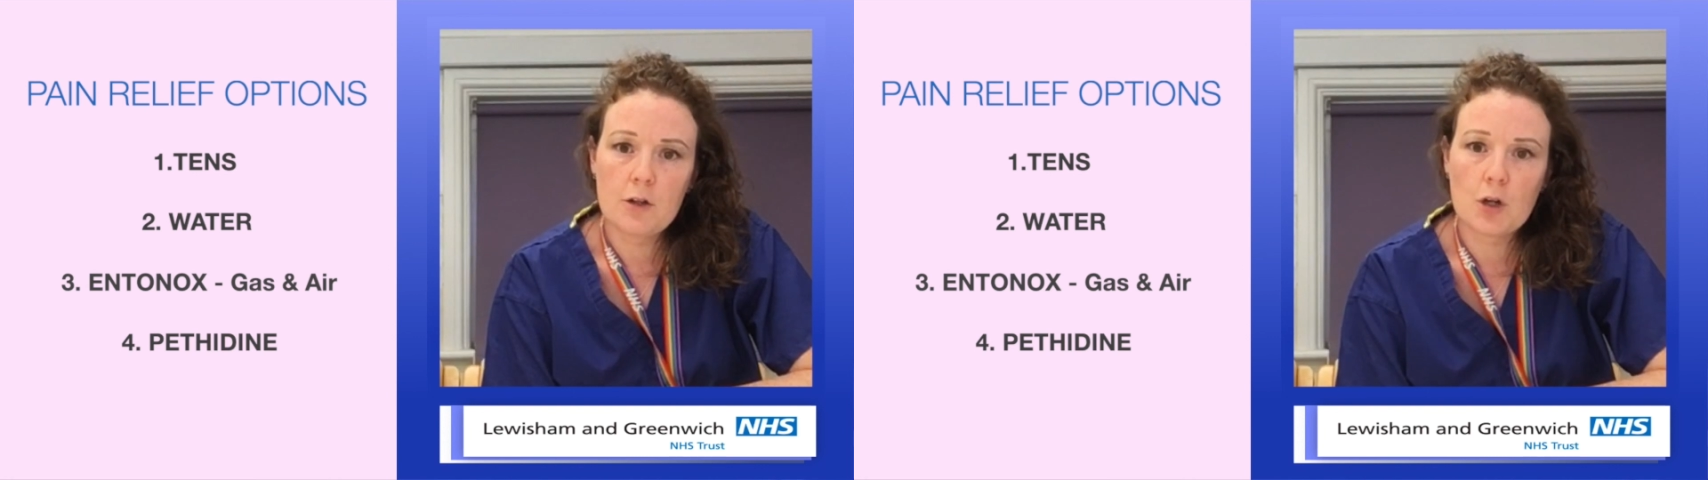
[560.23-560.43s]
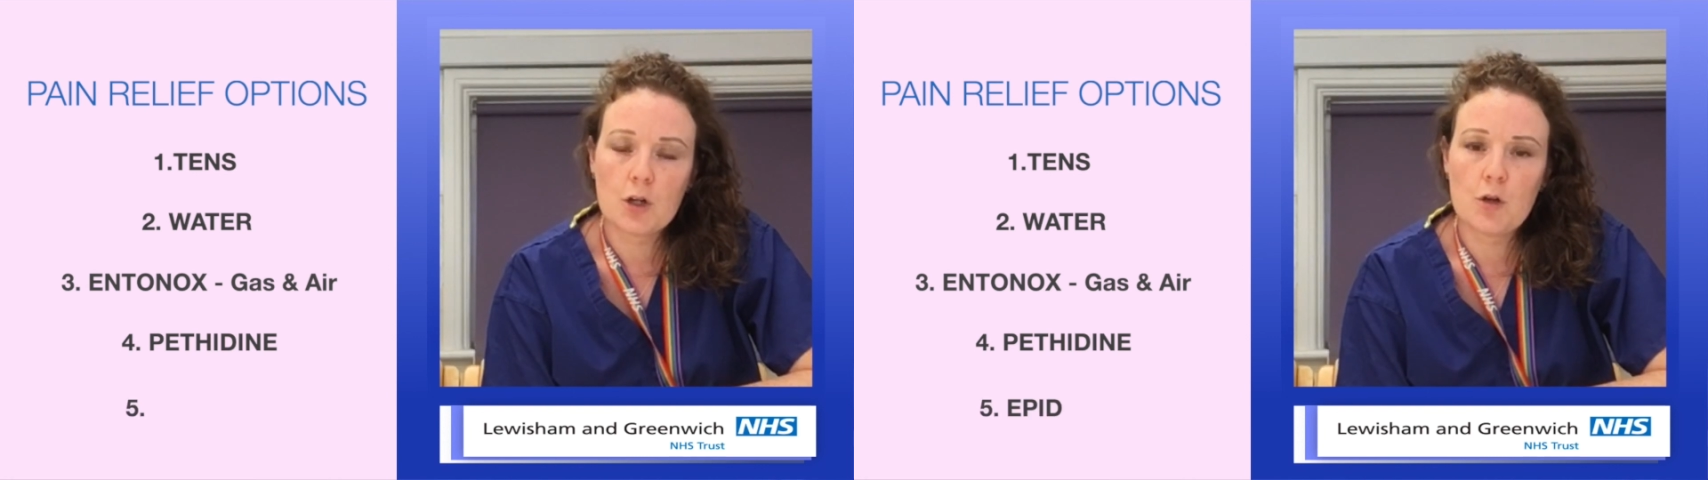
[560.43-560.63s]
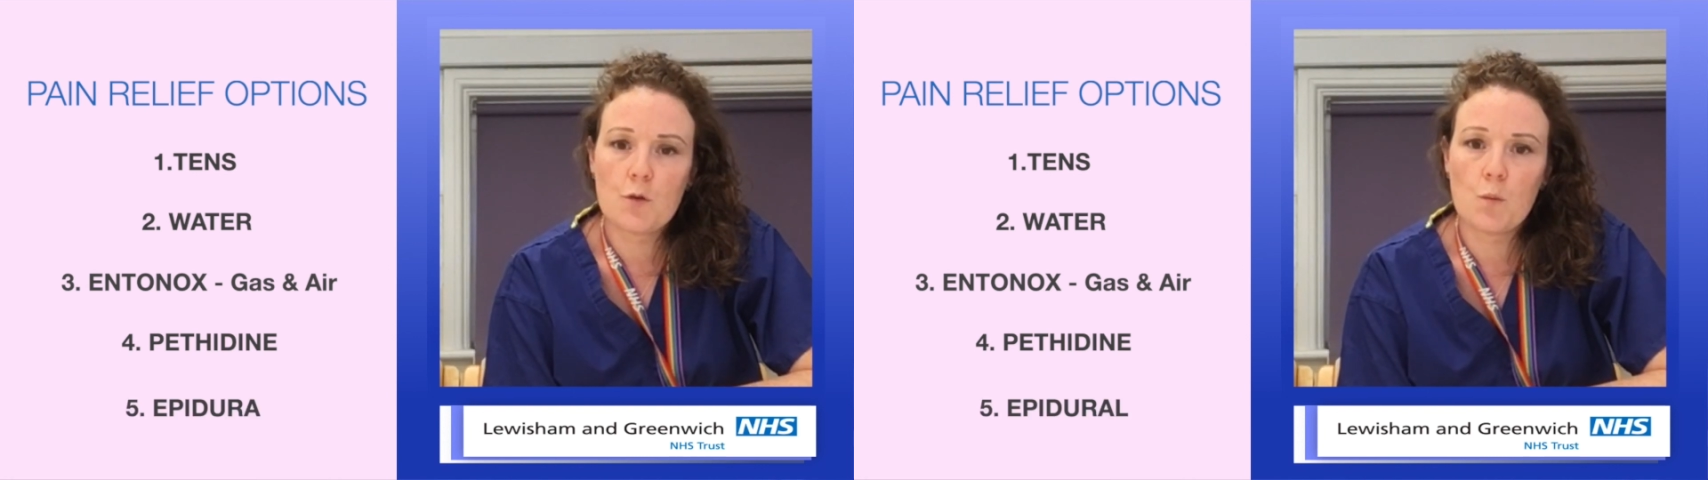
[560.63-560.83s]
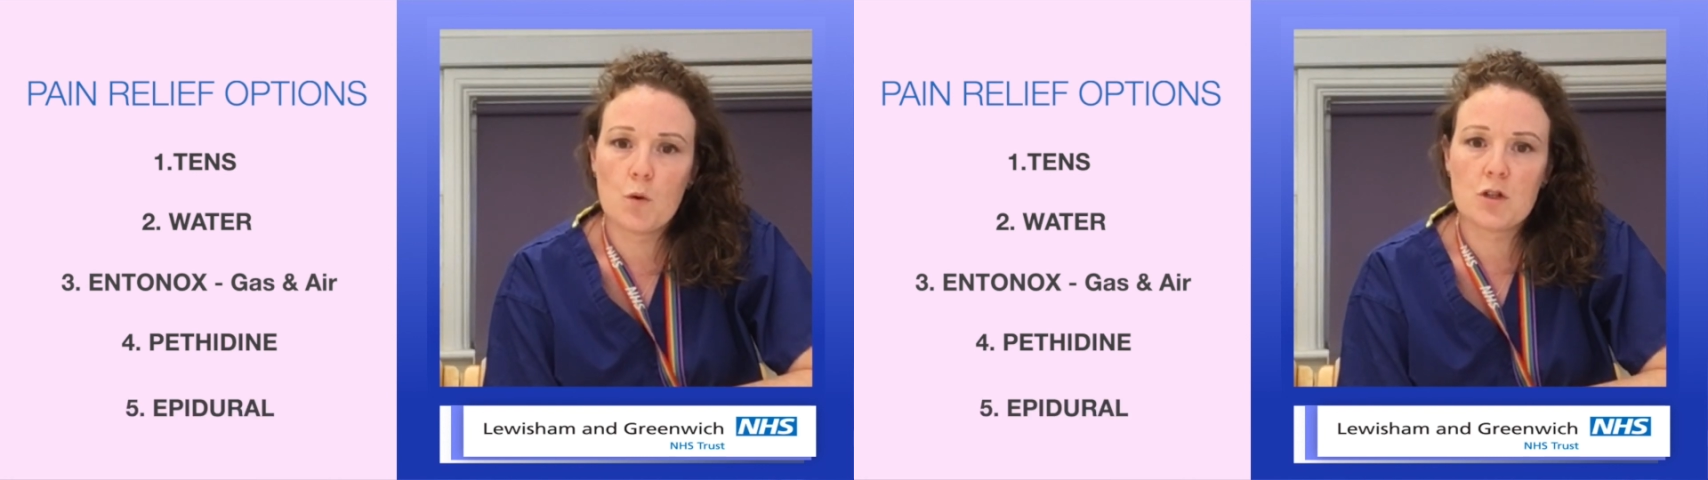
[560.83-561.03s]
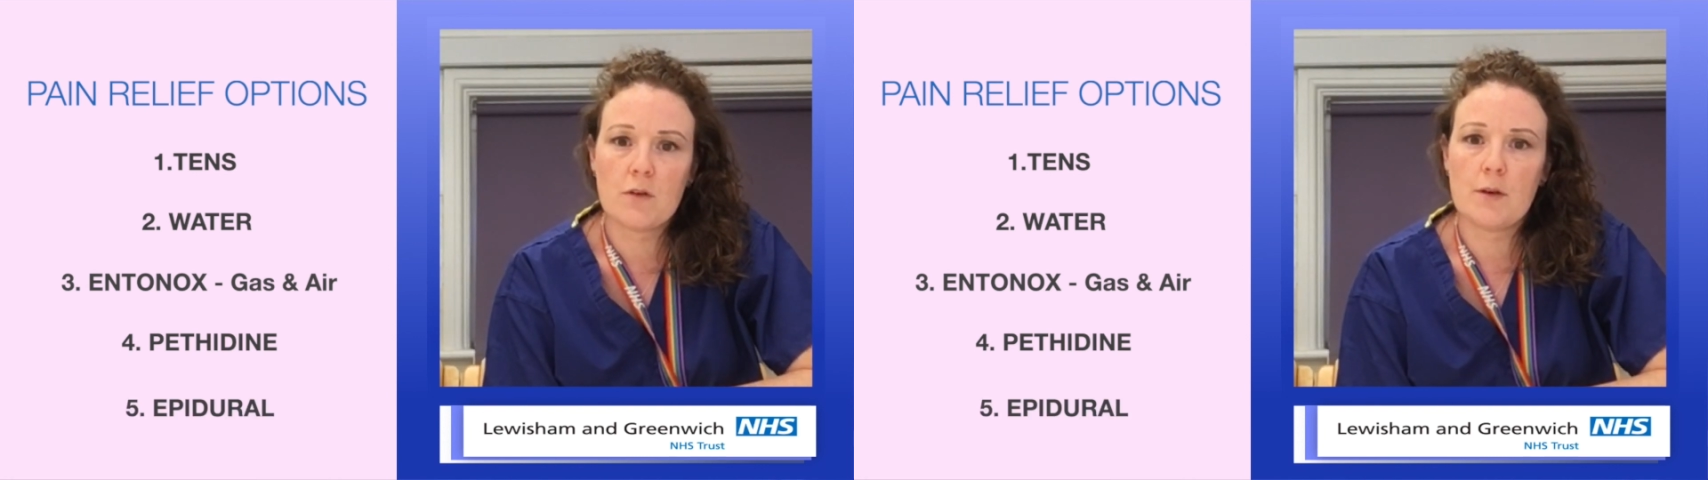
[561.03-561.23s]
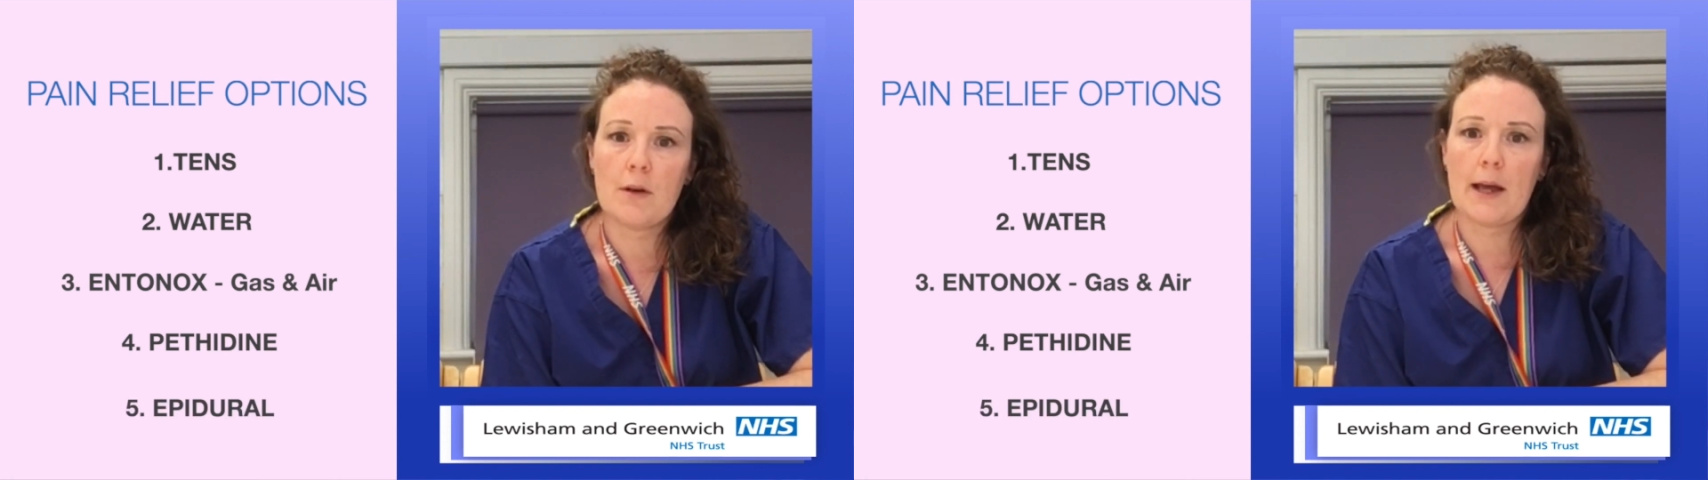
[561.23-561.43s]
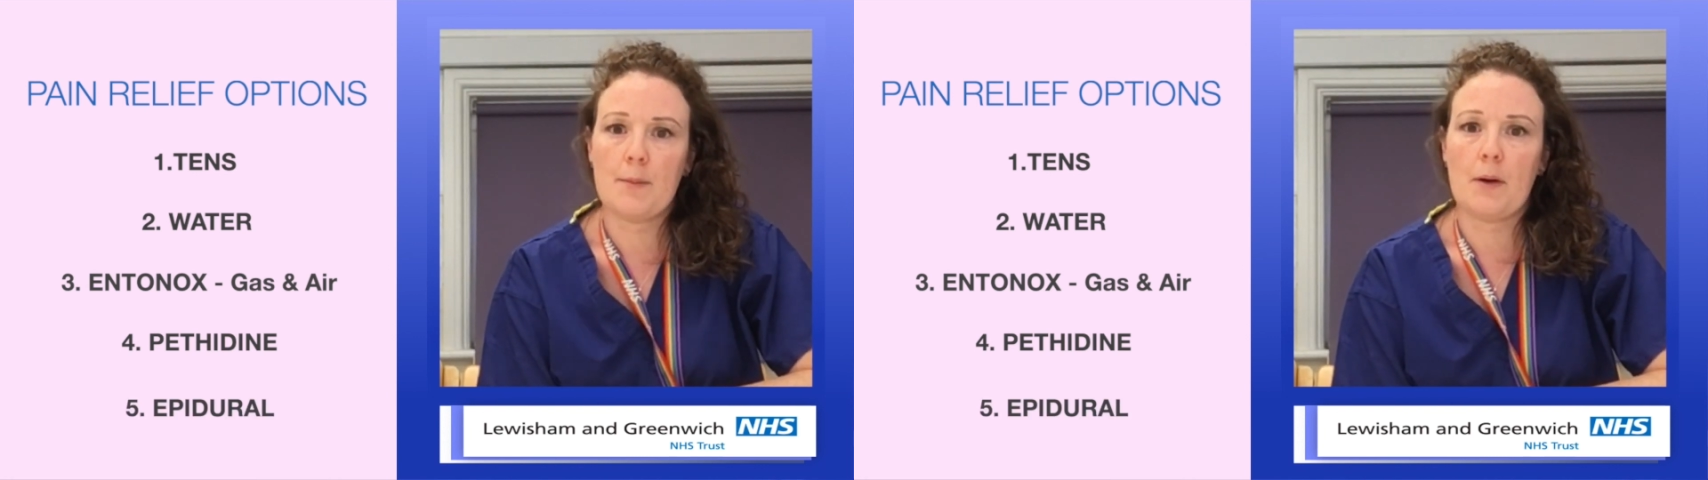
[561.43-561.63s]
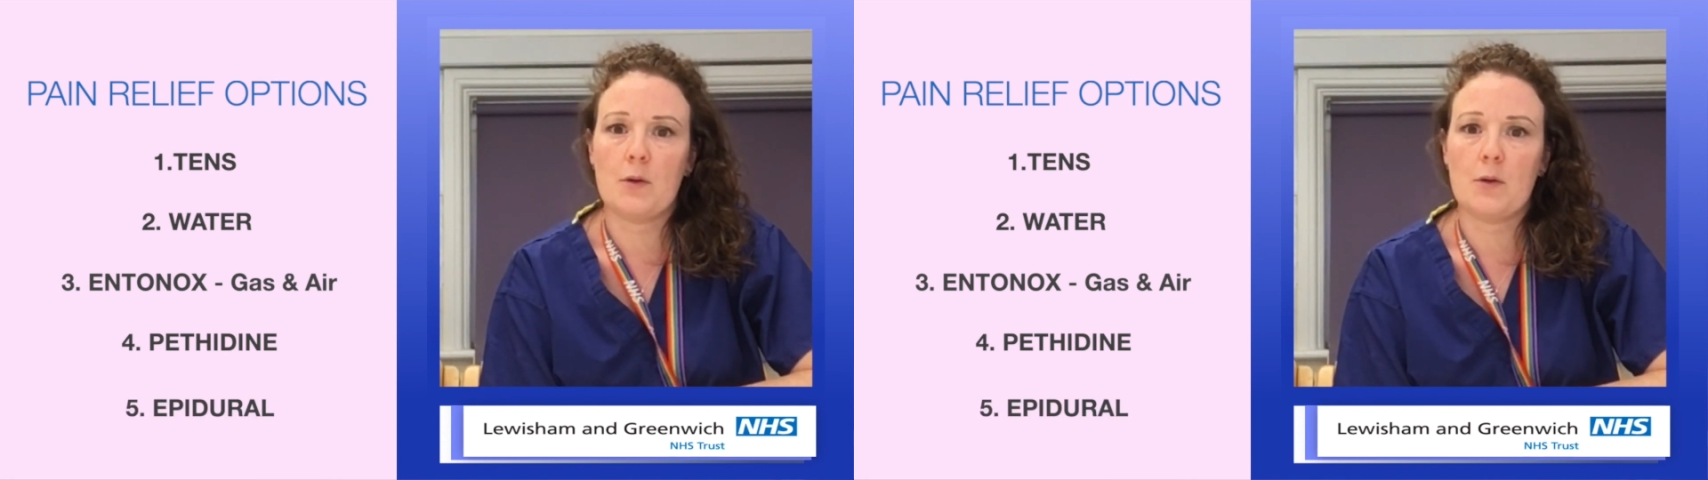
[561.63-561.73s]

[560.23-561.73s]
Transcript: you can use water in labour,